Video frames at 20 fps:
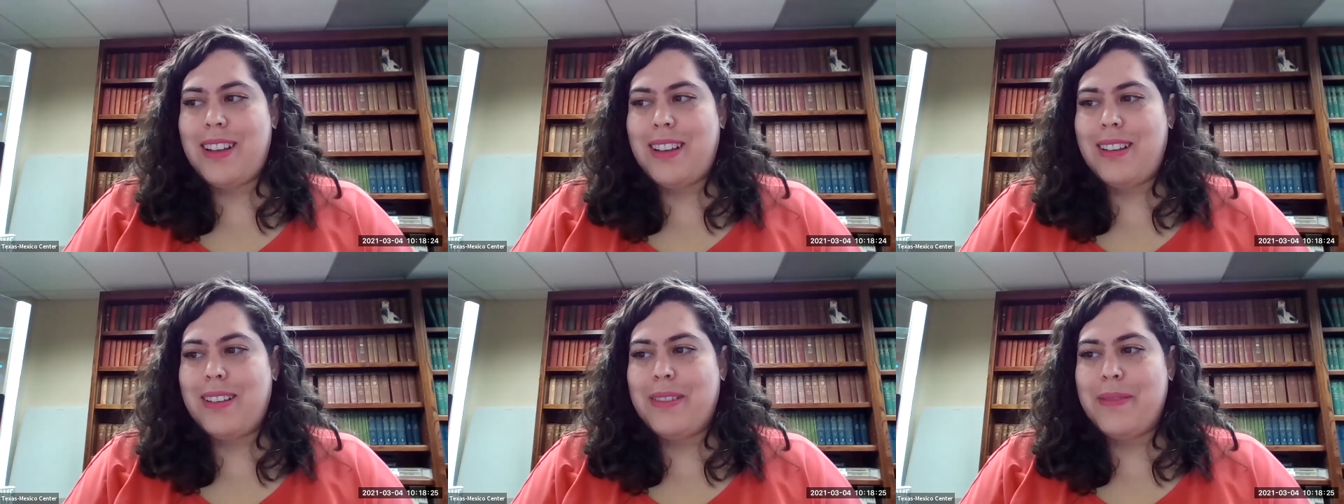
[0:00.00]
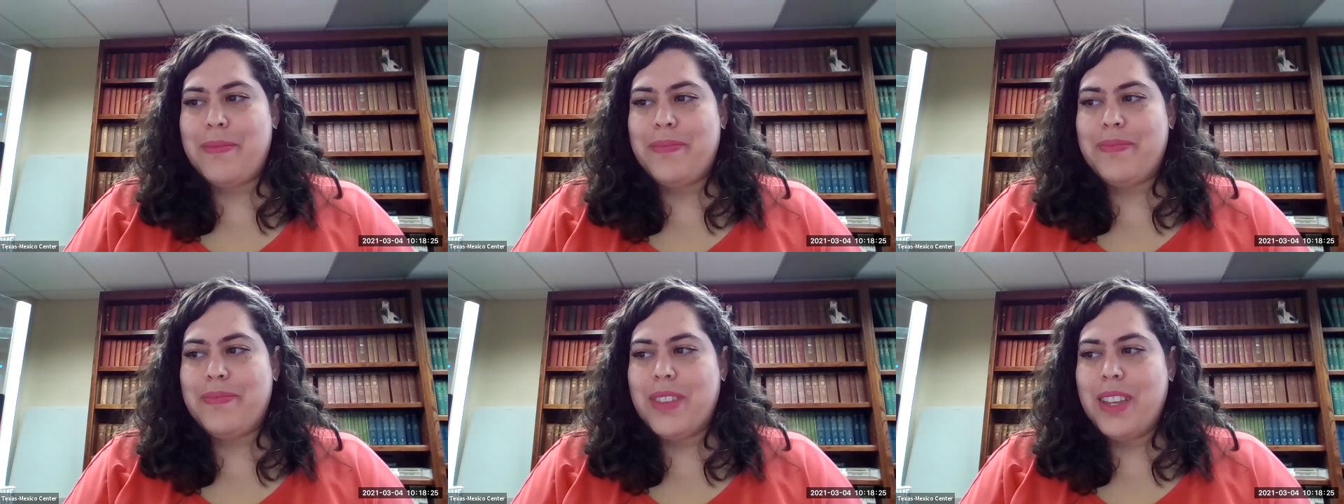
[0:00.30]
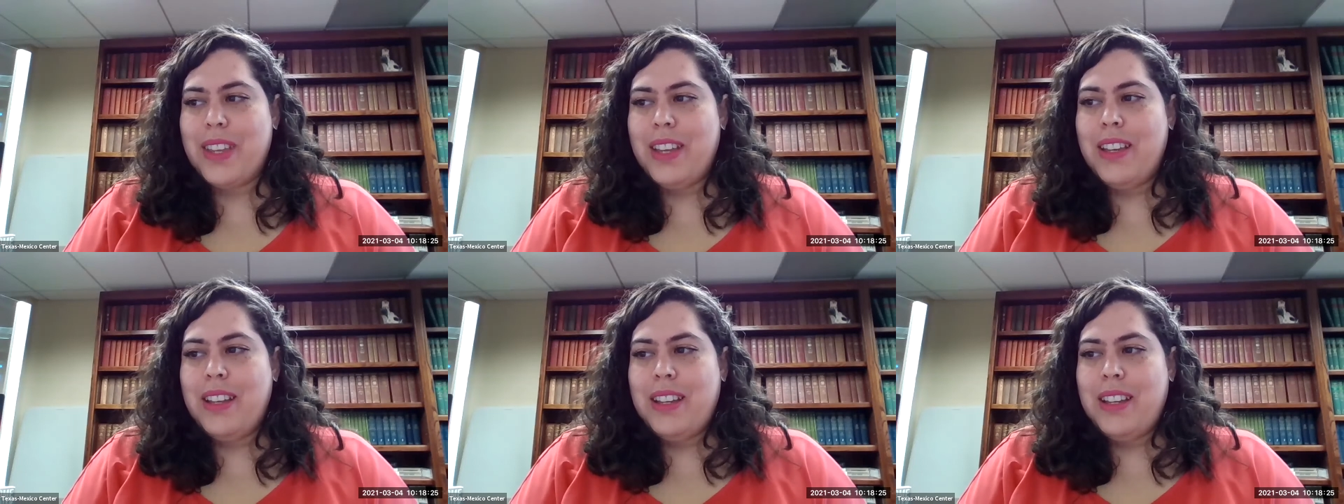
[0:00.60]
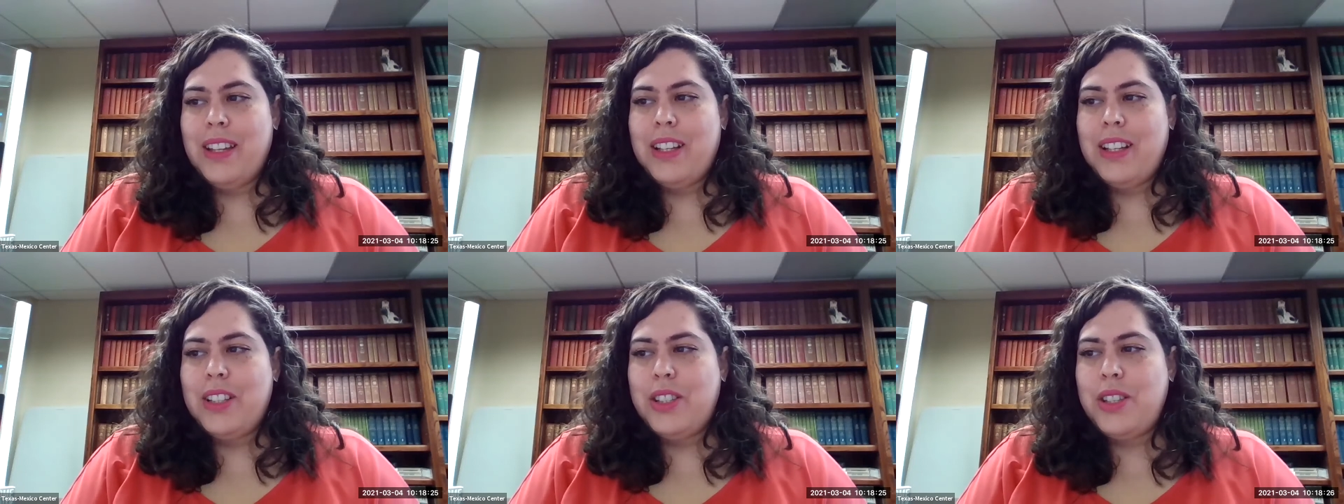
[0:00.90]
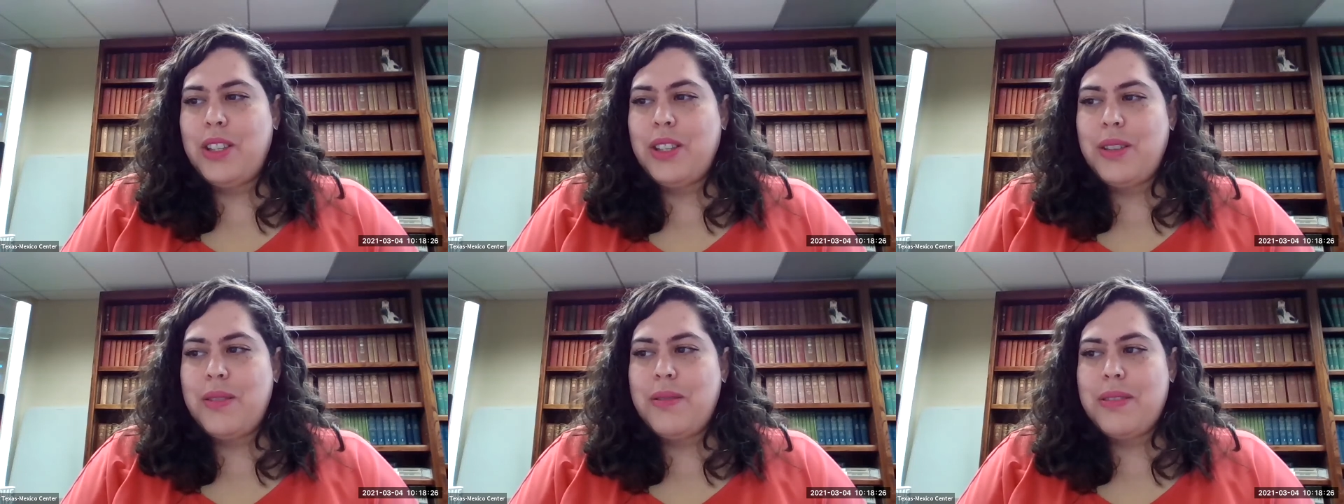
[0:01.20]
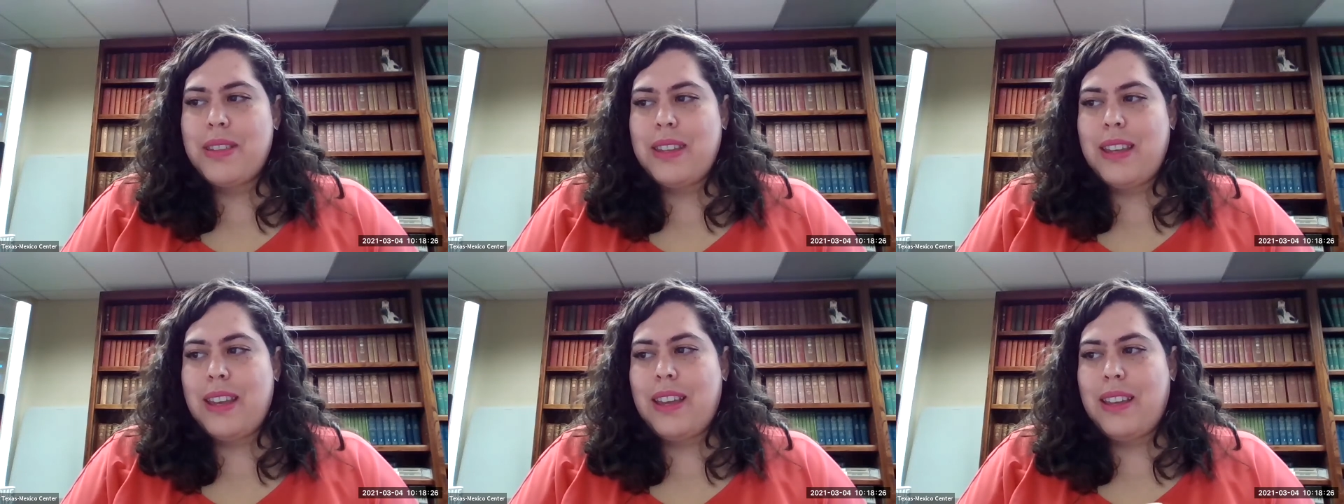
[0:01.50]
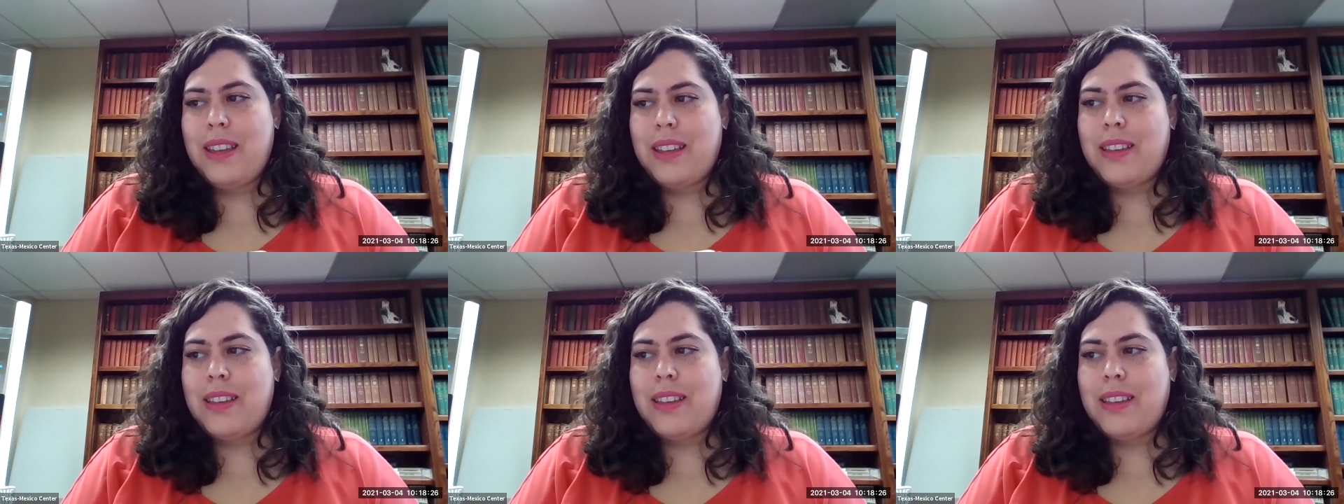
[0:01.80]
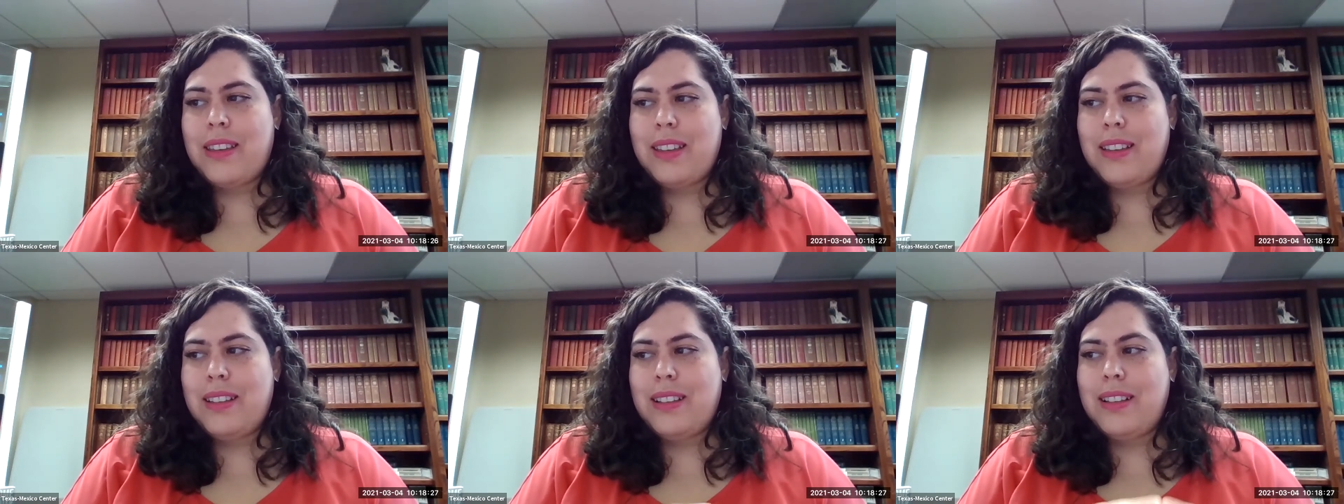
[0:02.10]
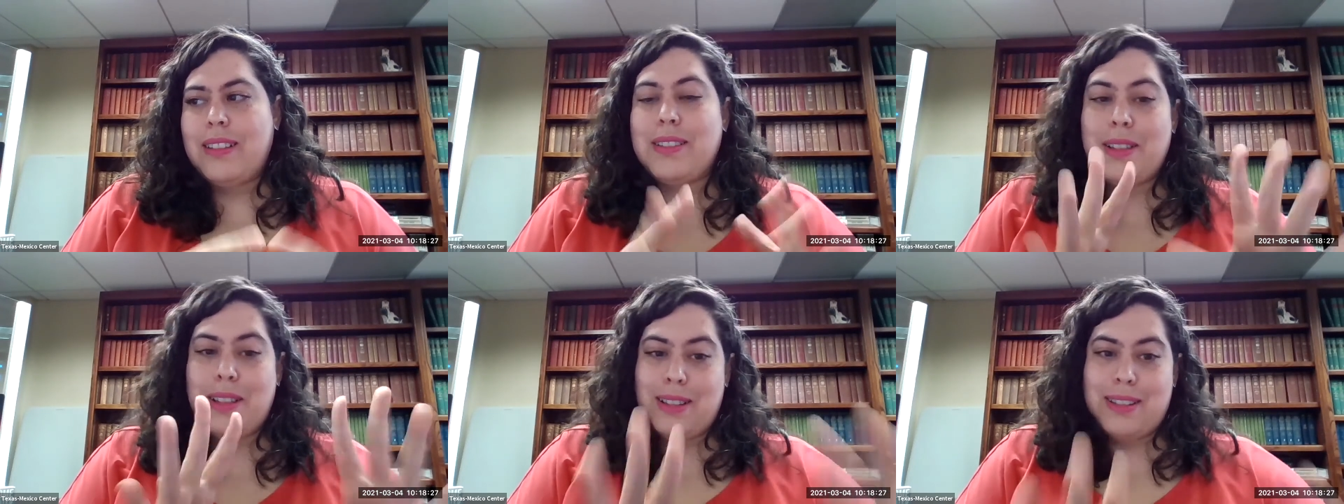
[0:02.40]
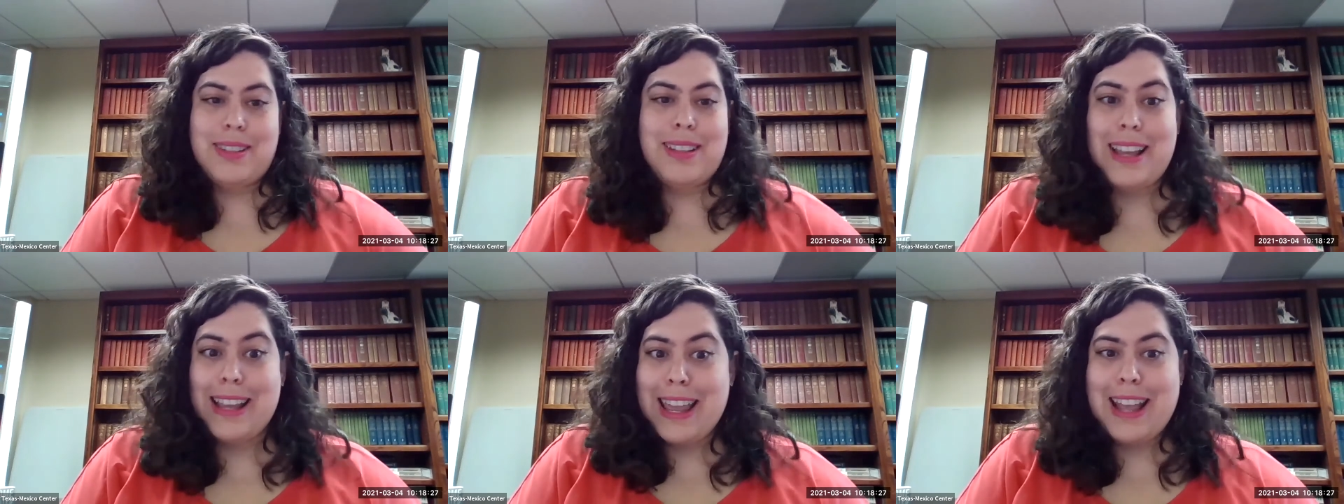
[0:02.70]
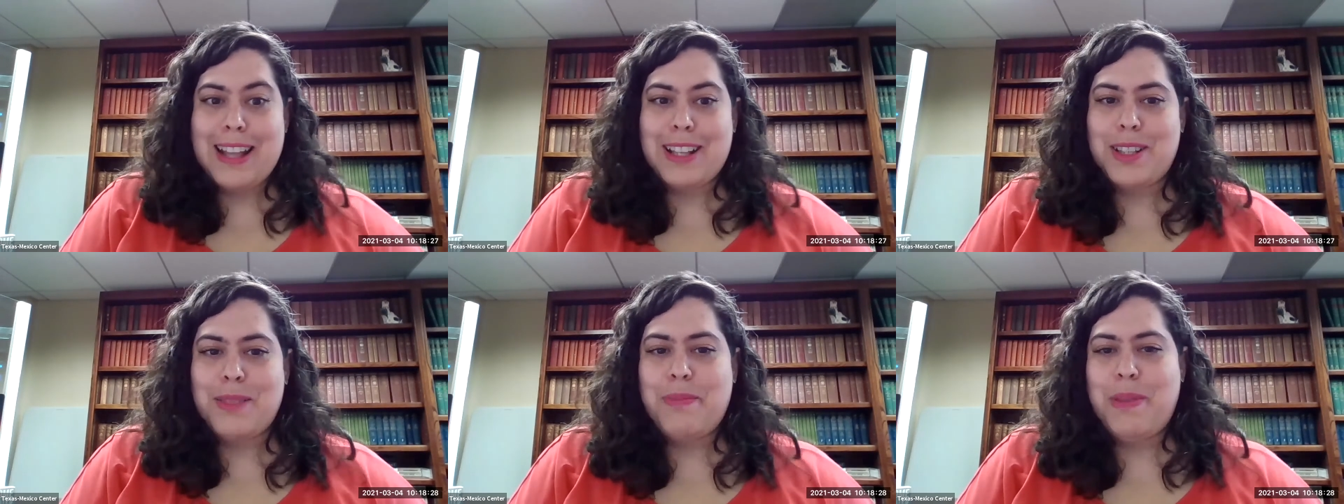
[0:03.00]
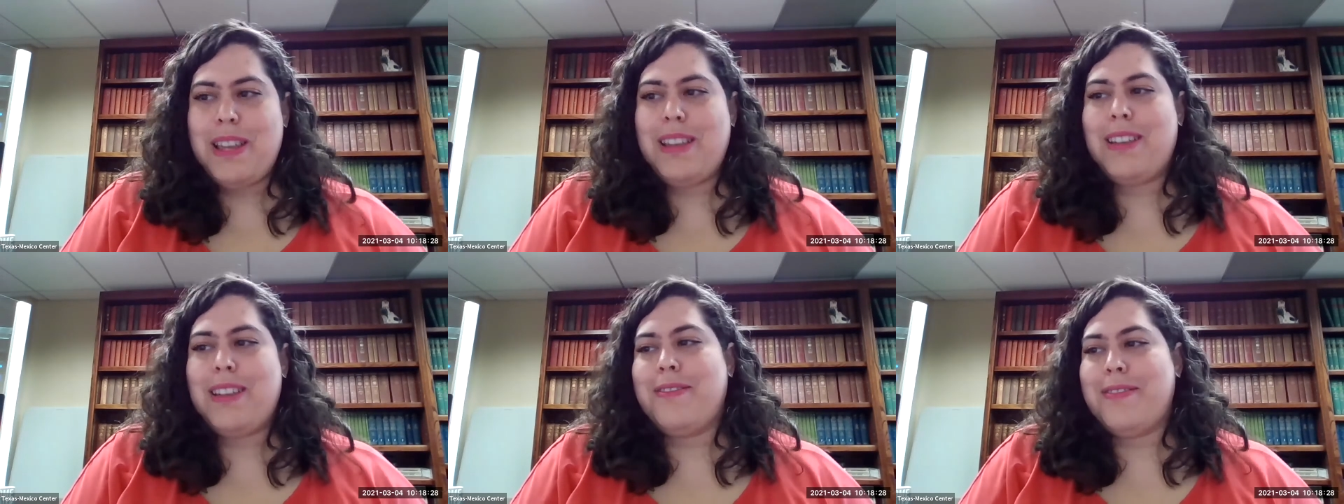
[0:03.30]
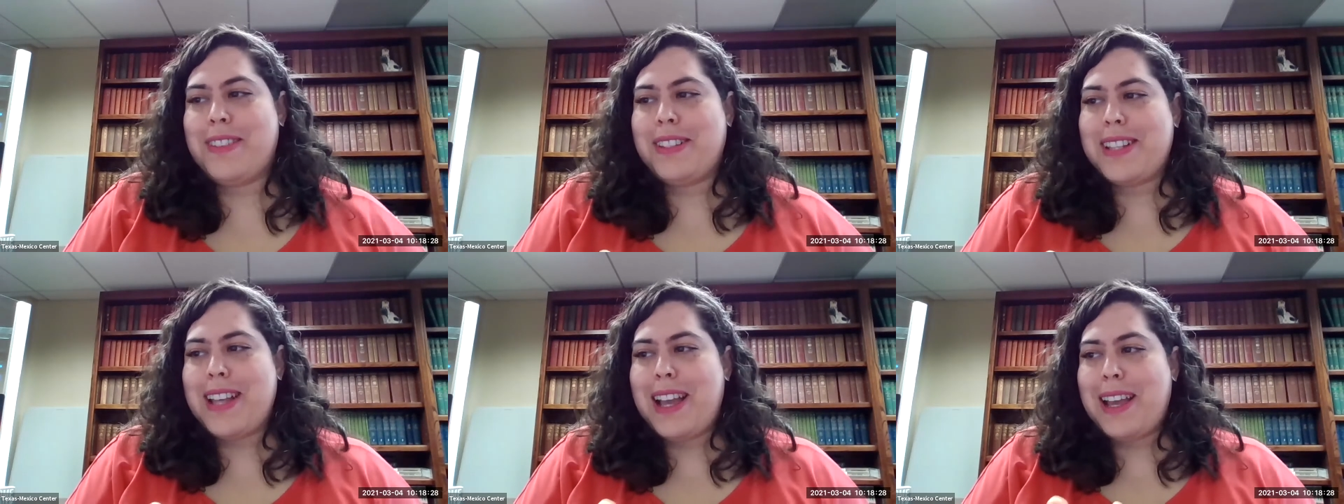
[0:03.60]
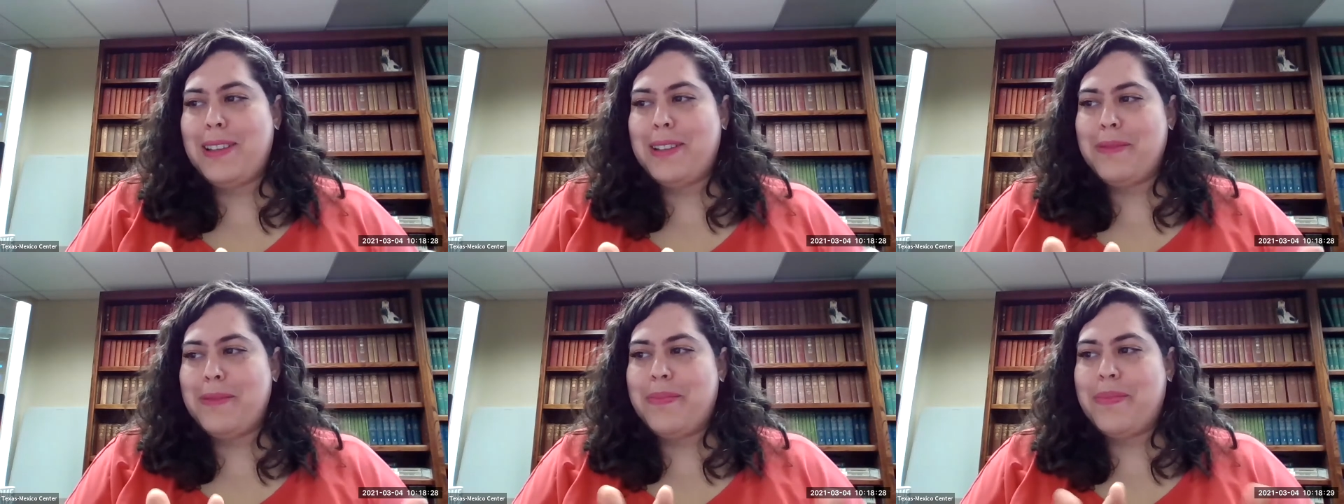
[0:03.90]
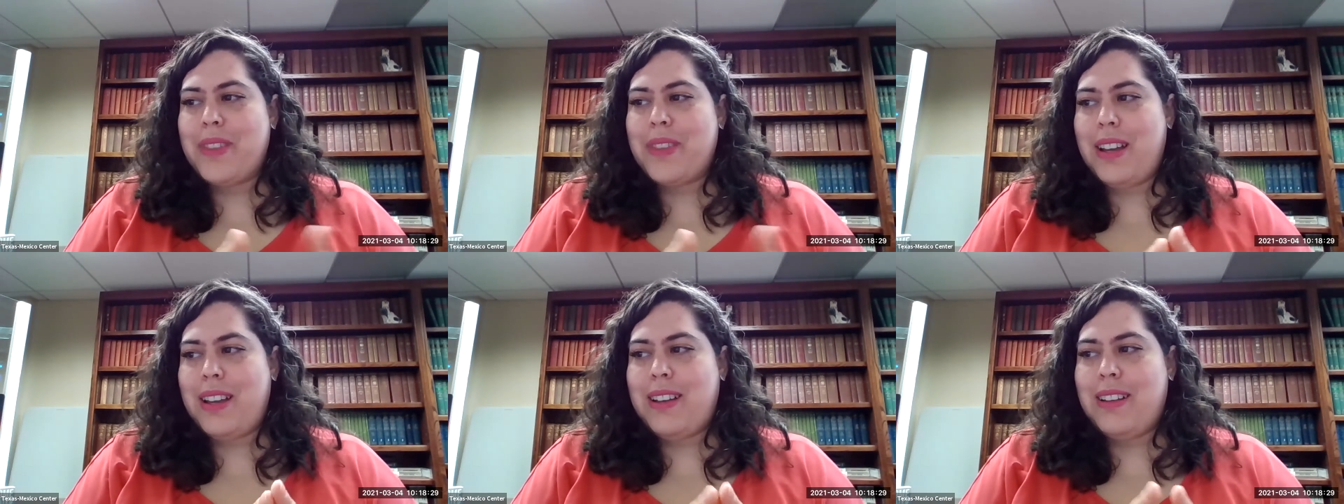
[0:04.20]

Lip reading: do you think, again, speaking of asylum,